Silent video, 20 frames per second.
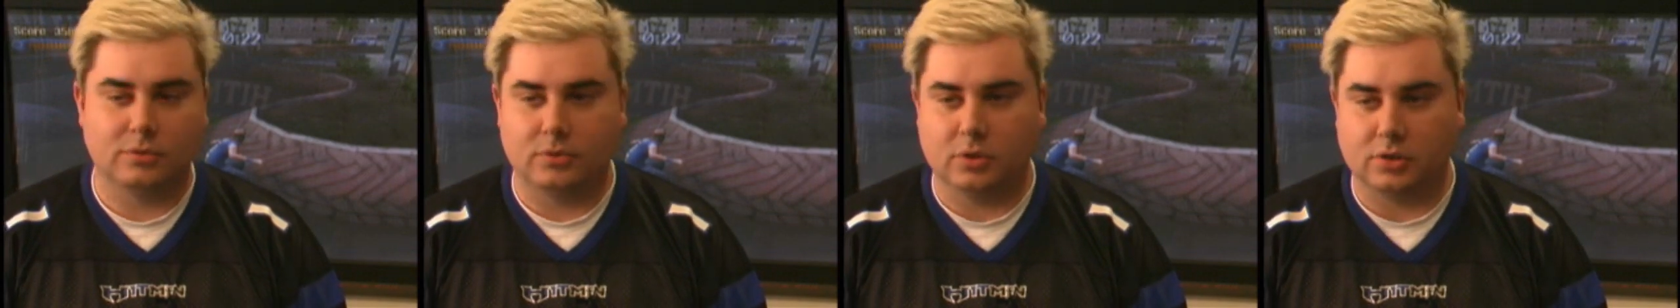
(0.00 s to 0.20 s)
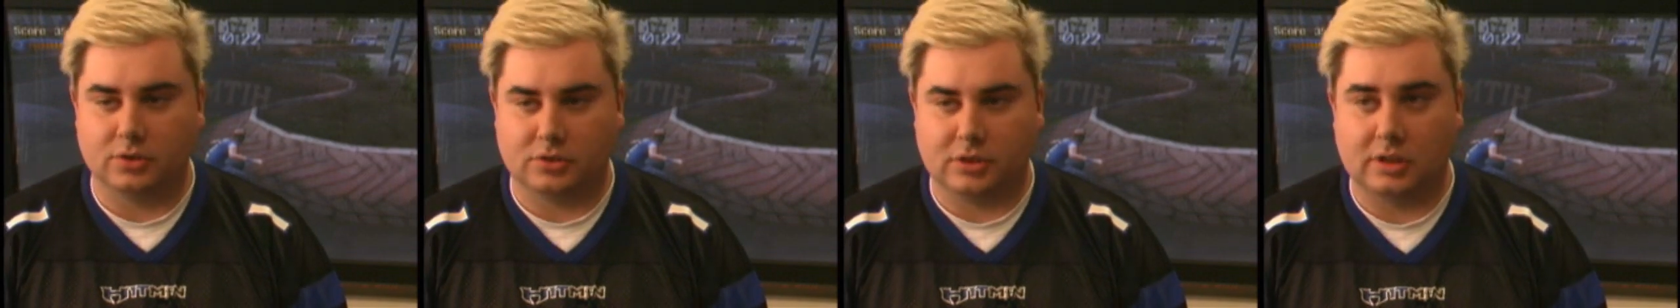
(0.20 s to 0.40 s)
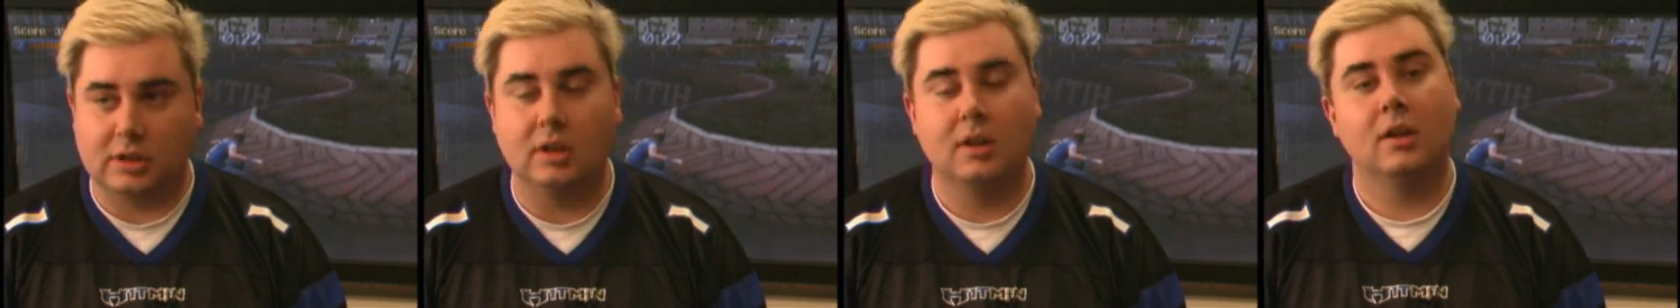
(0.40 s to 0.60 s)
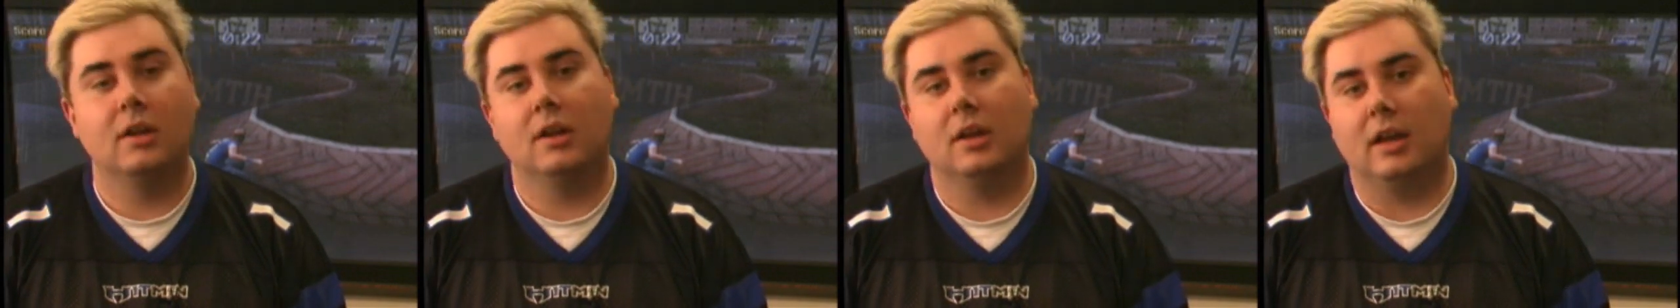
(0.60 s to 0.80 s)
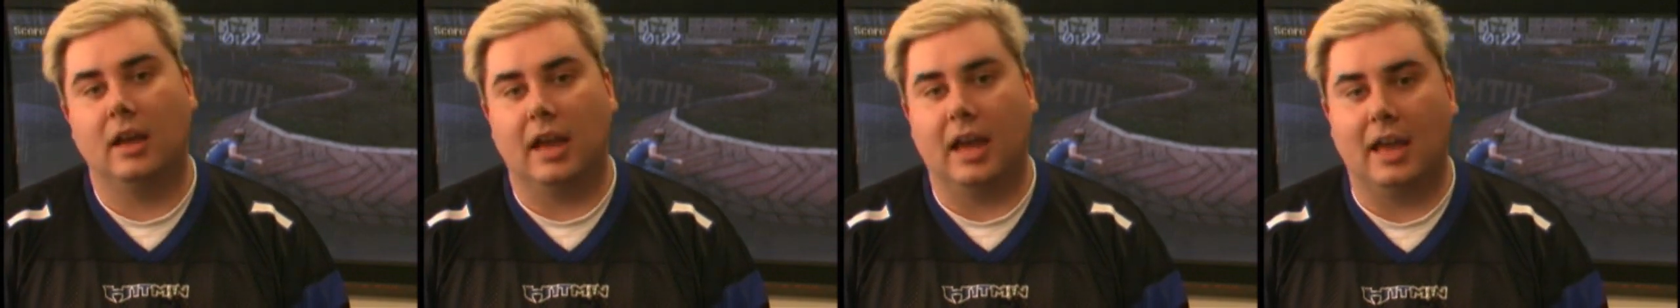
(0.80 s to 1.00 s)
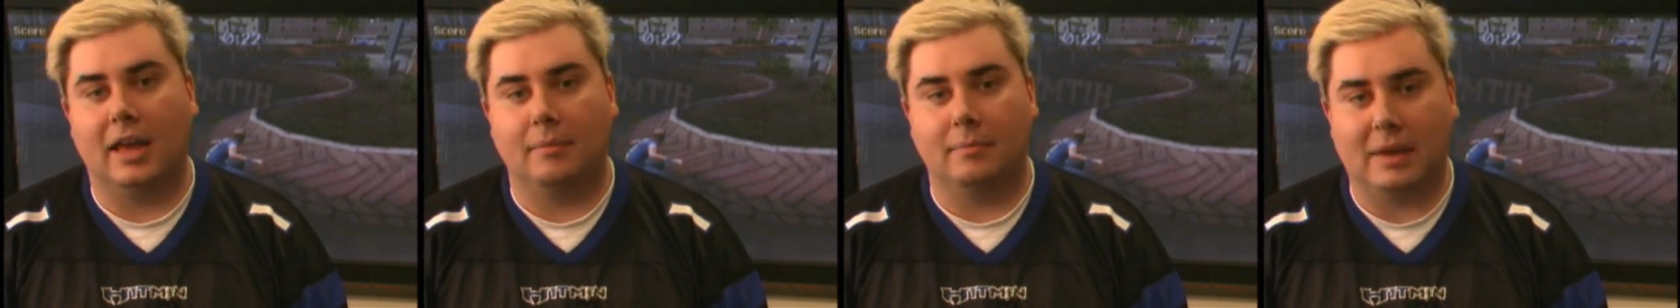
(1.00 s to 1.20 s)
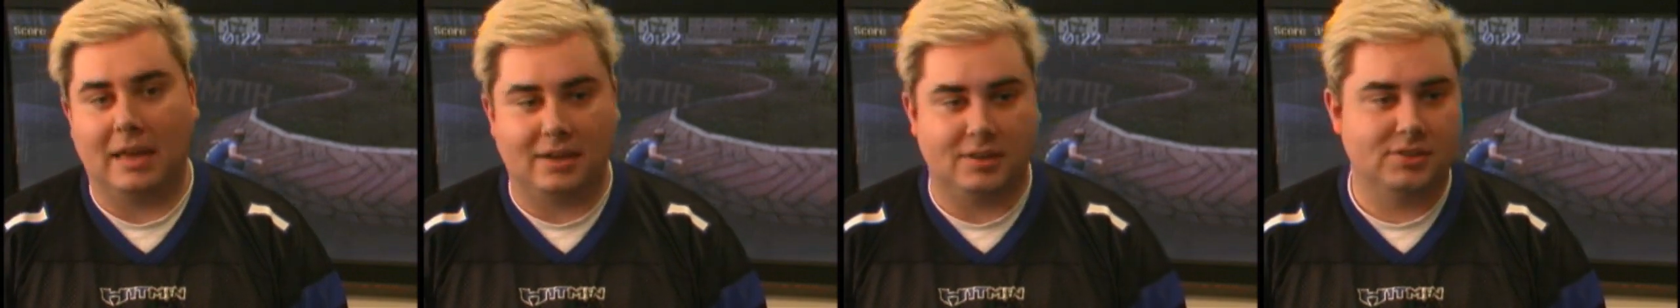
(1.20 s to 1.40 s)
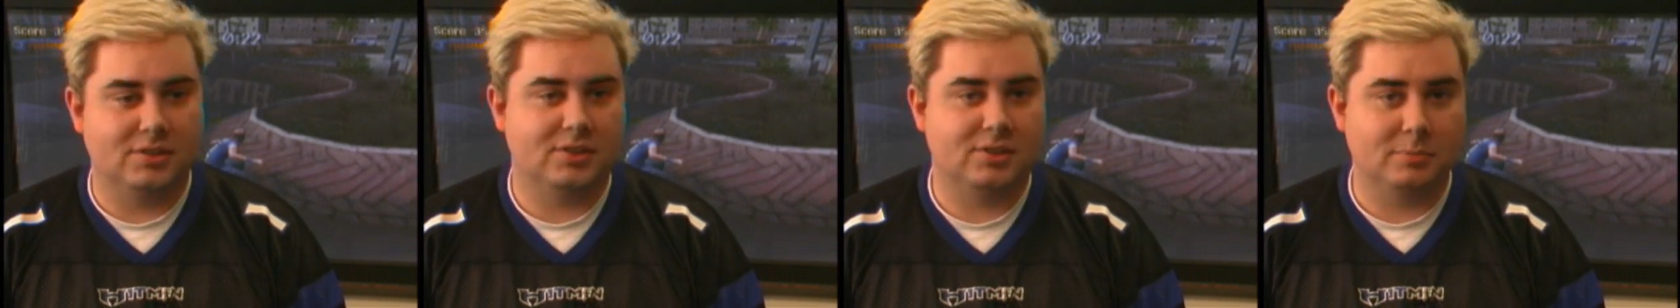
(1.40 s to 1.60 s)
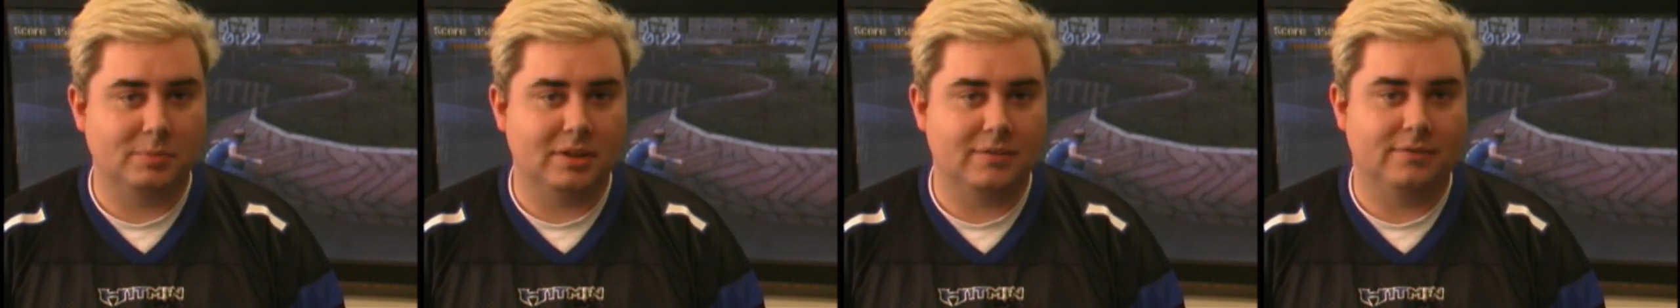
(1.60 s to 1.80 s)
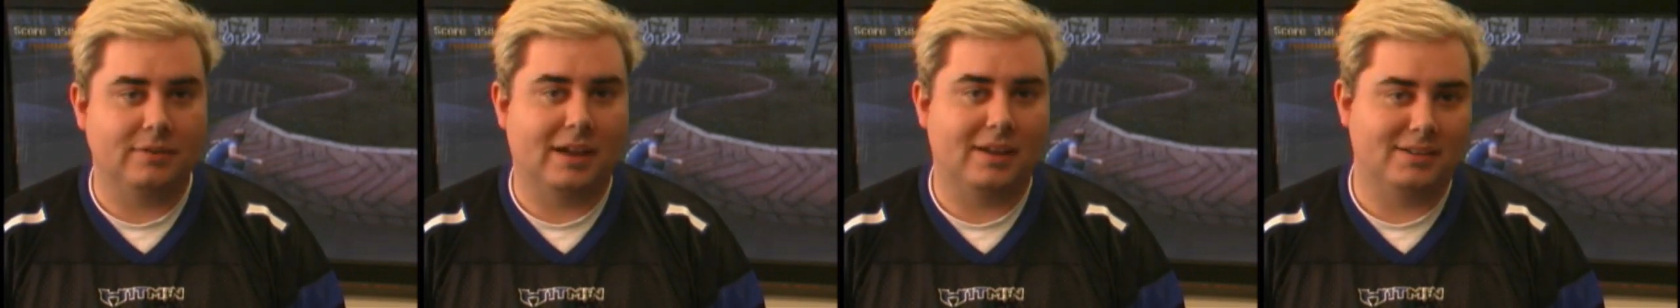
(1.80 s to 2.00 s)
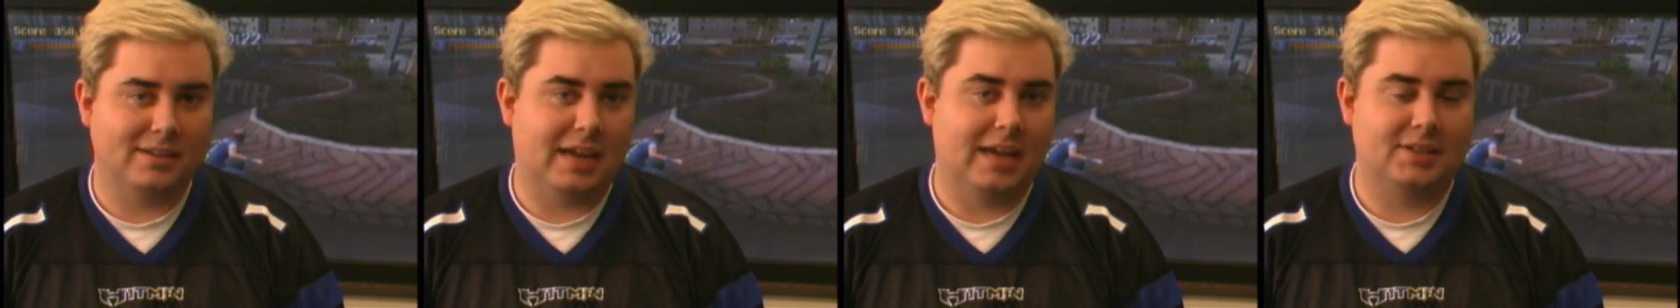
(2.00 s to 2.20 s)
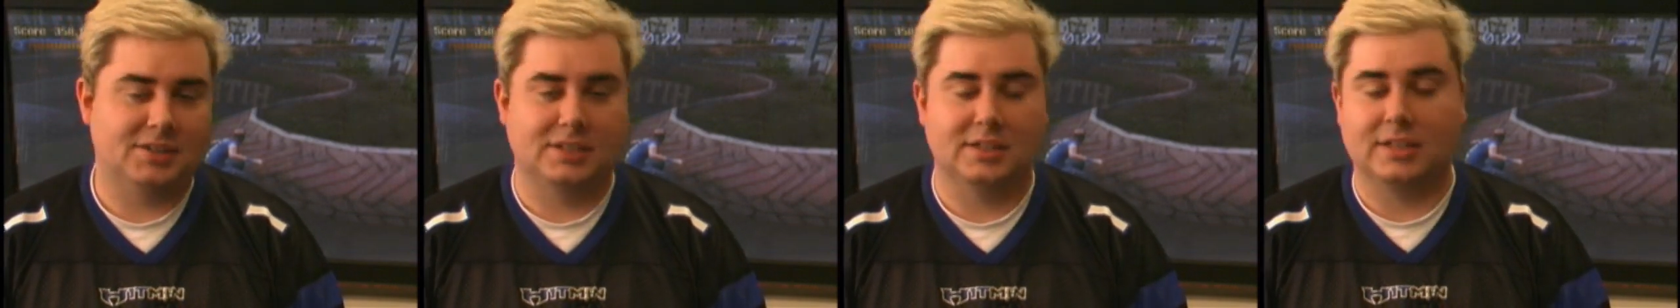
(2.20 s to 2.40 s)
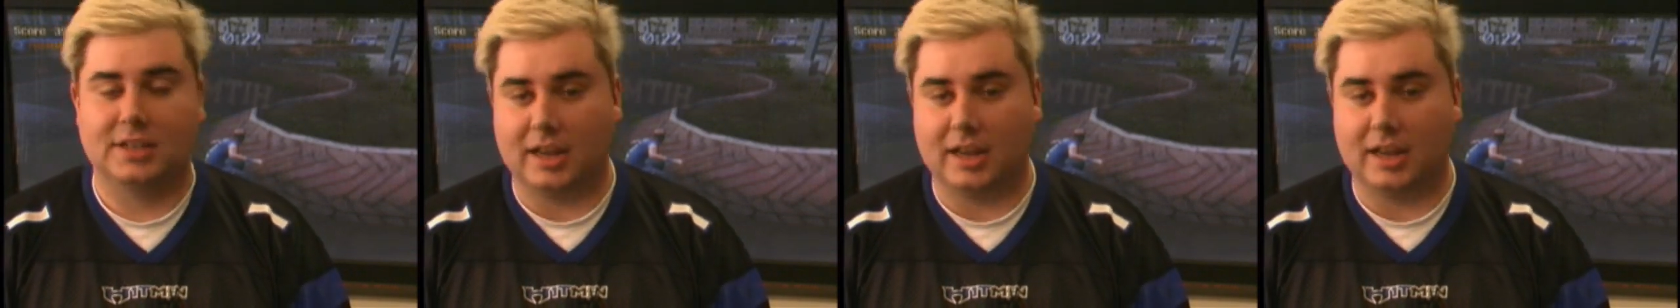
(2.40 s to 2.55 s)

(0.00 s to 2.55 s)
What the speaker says: version and manages to be a fantastic